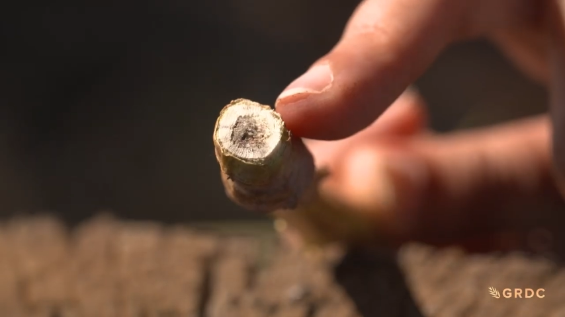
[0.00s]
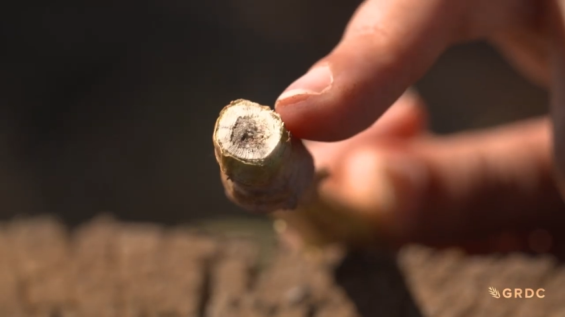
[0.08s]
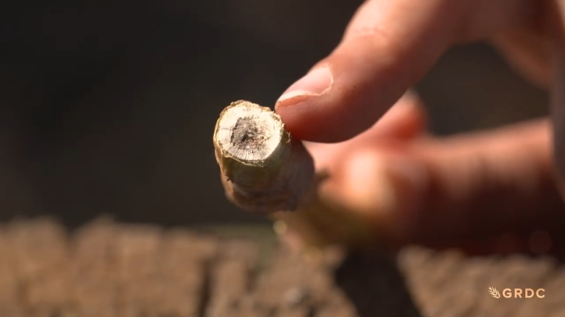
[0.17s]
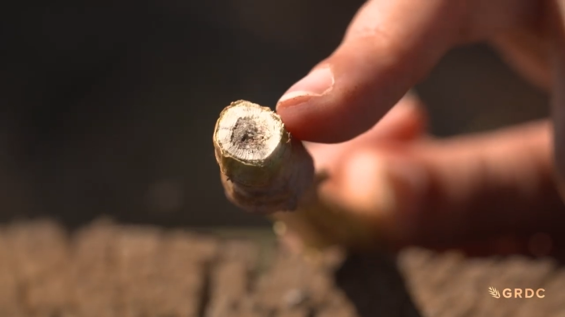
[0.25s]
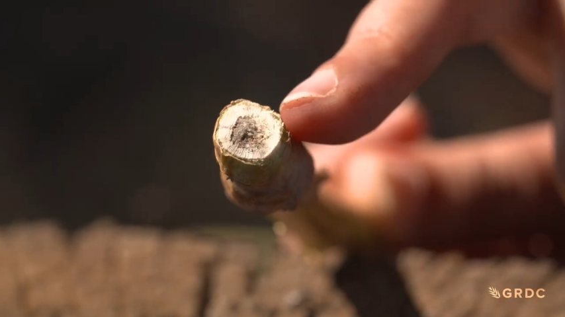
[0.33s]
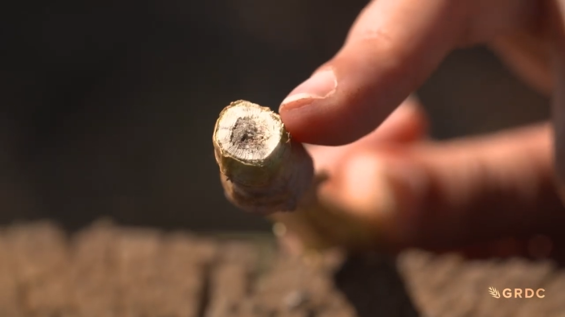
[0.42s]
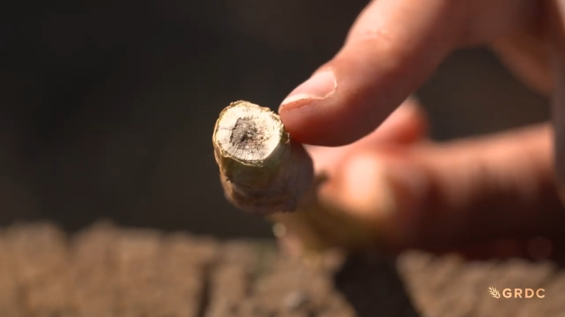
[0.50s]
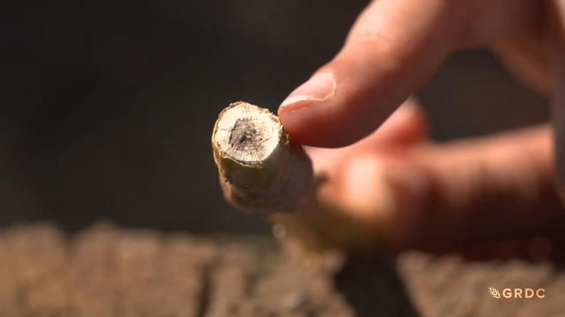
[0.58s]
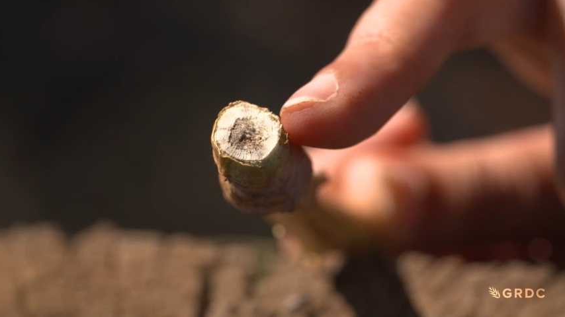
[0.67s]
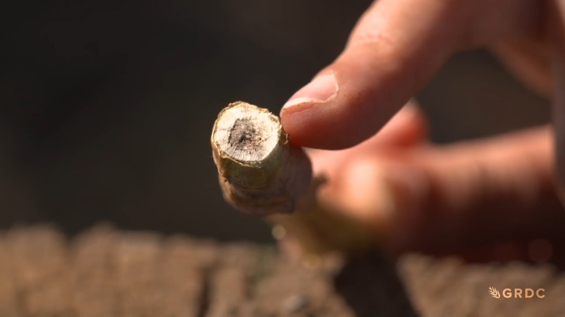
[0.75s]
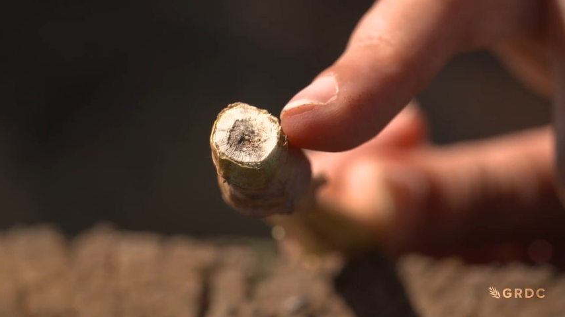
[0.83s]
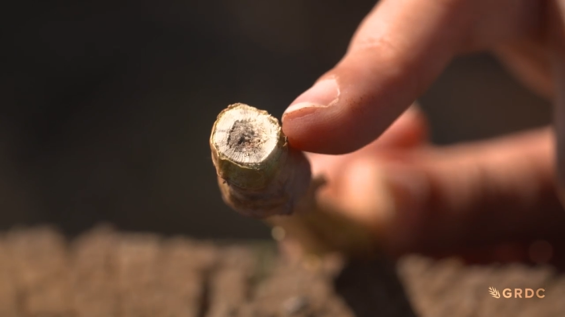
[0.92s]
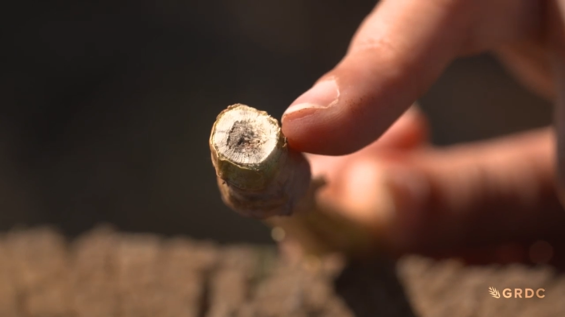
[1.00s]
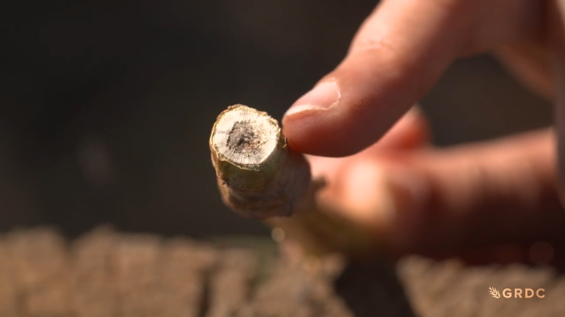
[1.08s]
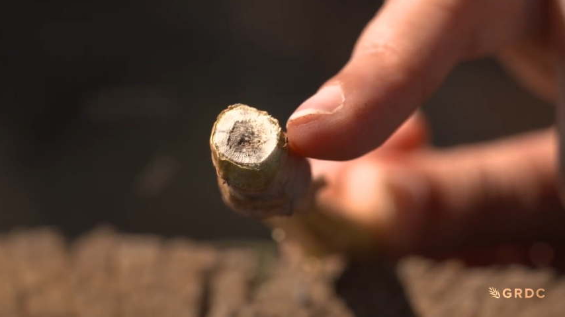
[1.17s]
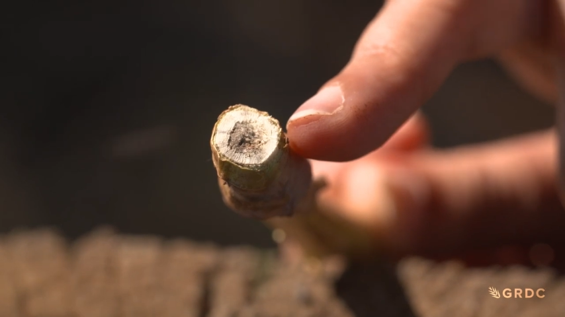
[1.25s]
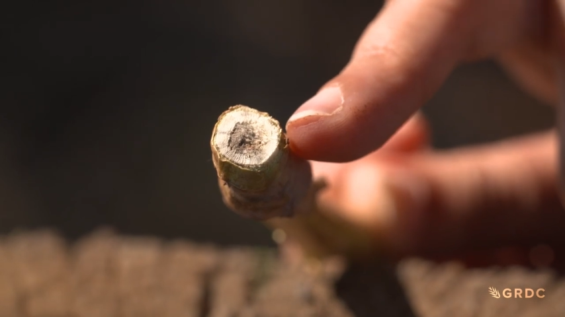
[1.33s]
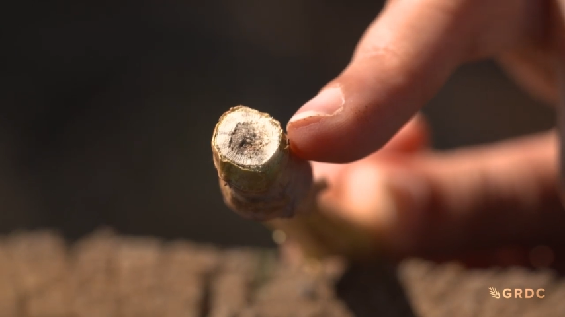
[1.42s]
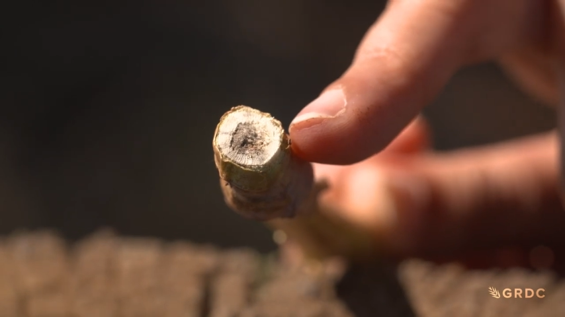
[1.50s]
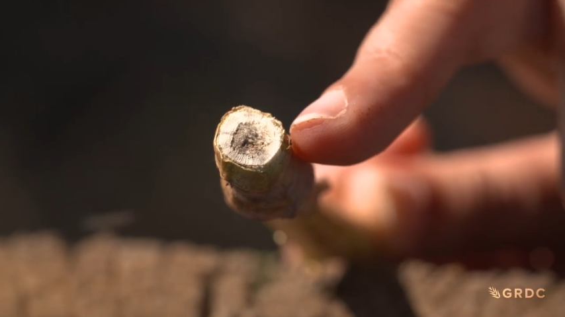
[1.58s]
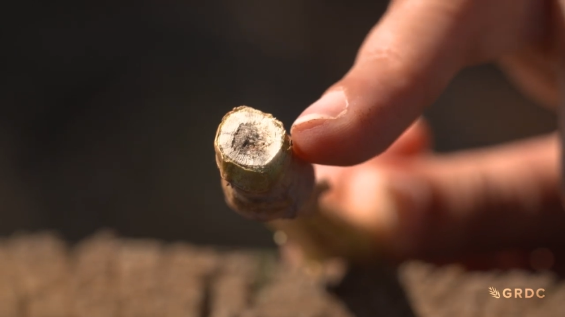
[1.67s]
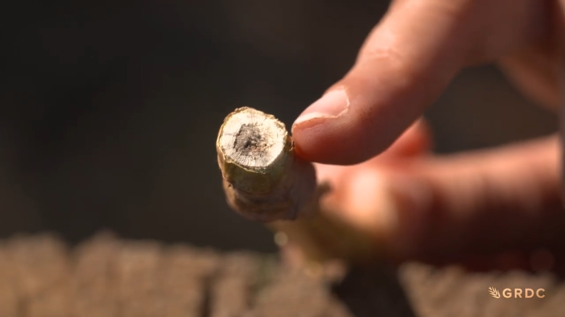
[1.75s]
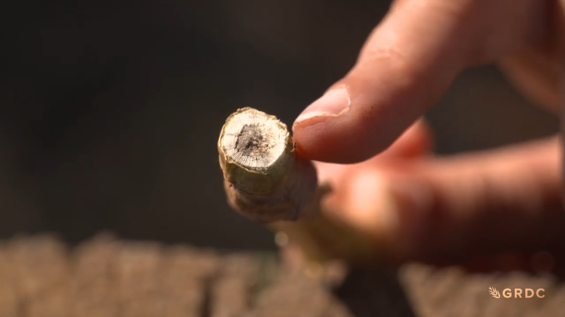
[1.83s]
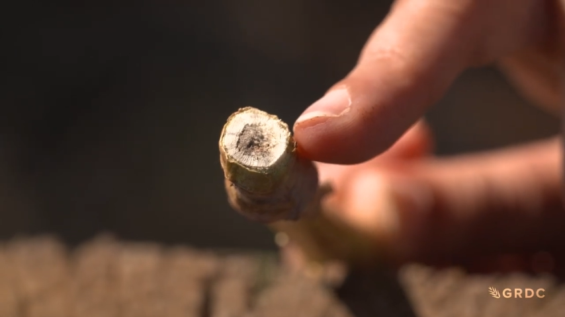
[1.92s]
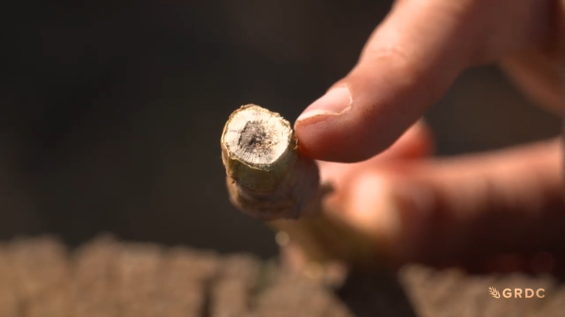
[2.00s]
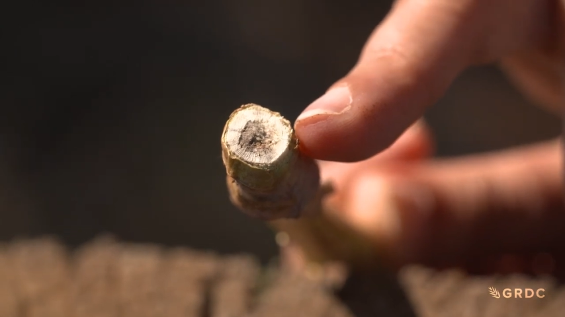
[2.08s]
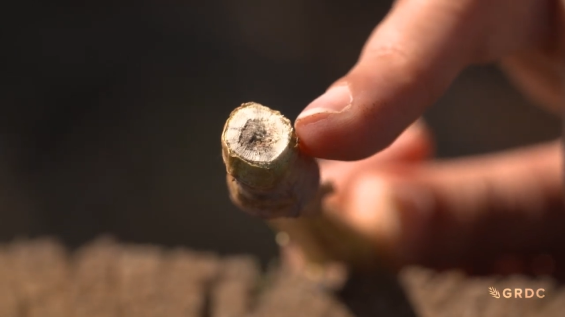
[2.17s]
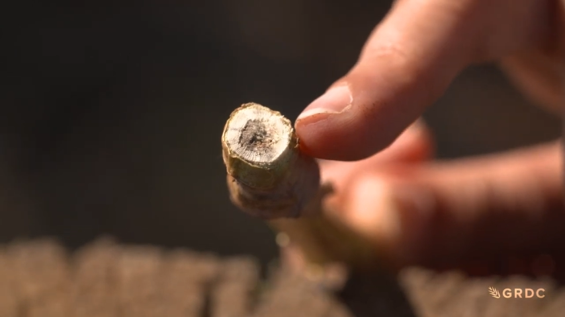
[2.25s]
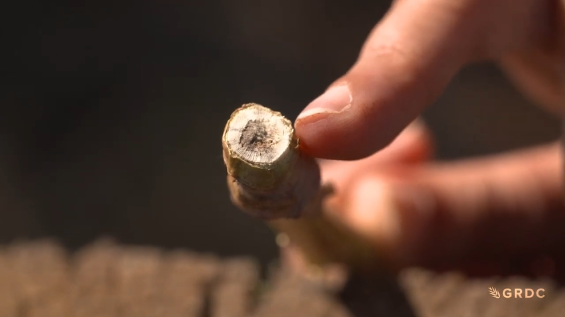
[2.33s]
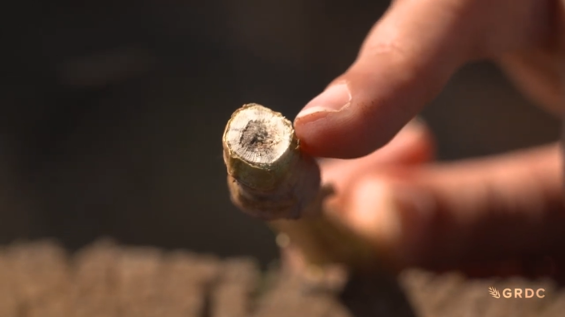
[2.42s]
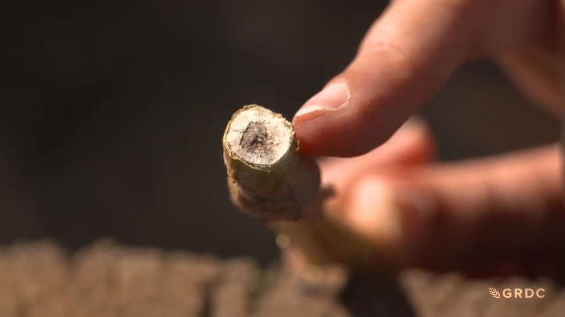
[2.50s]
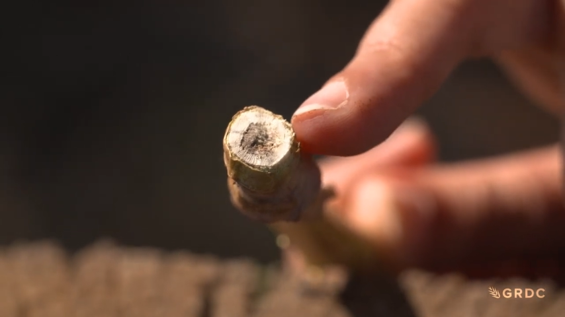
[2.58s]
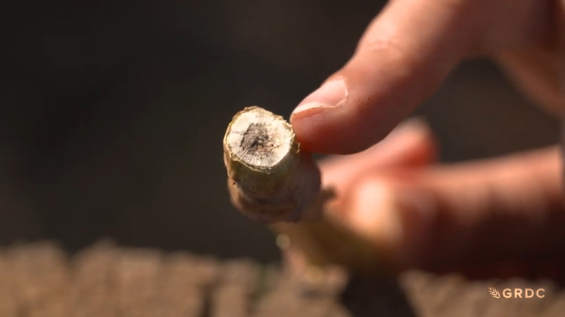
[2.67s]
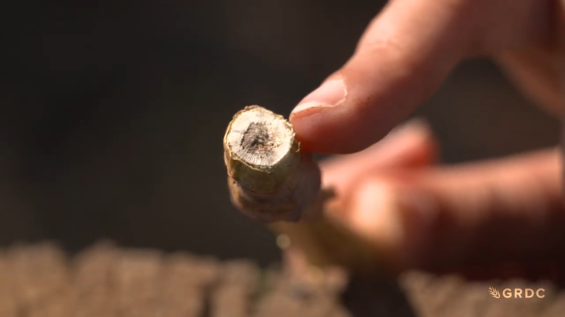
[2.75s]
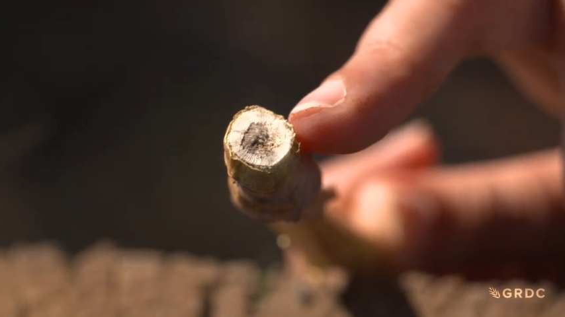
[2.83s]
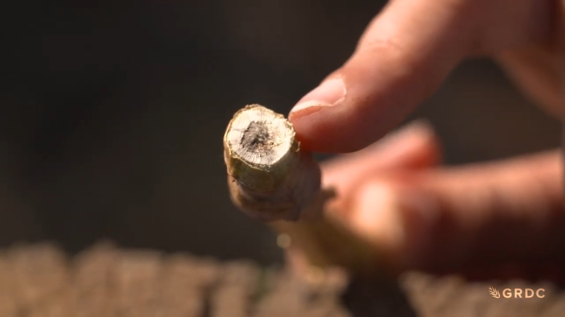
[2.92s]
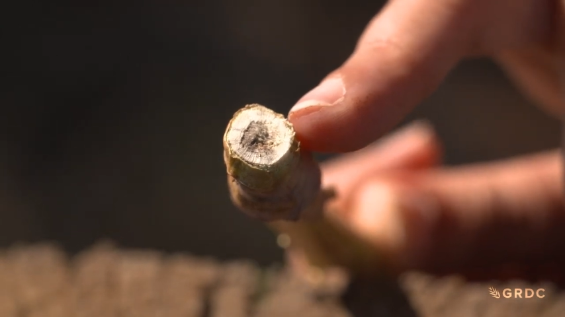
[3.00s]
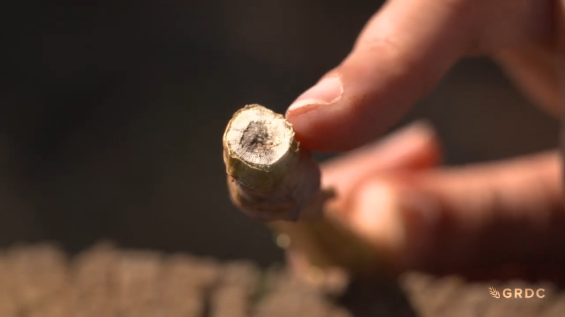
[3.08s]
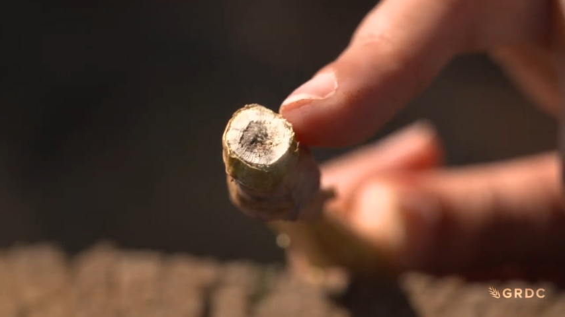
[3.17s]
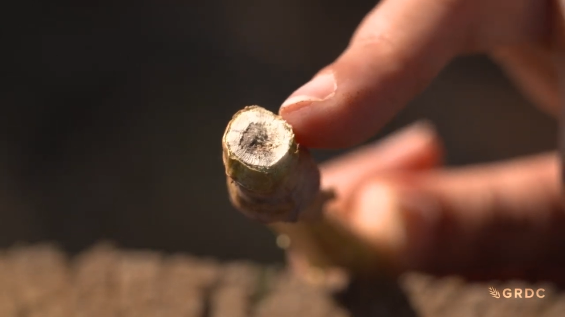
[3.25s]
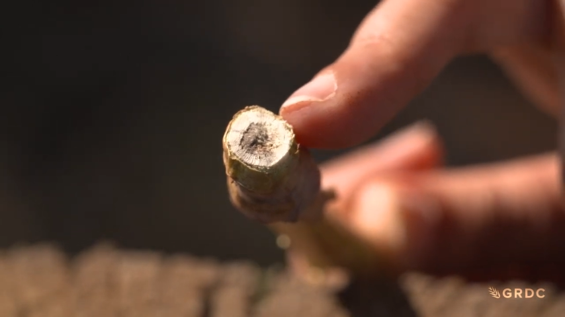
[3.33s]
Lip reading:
(no speaker visible)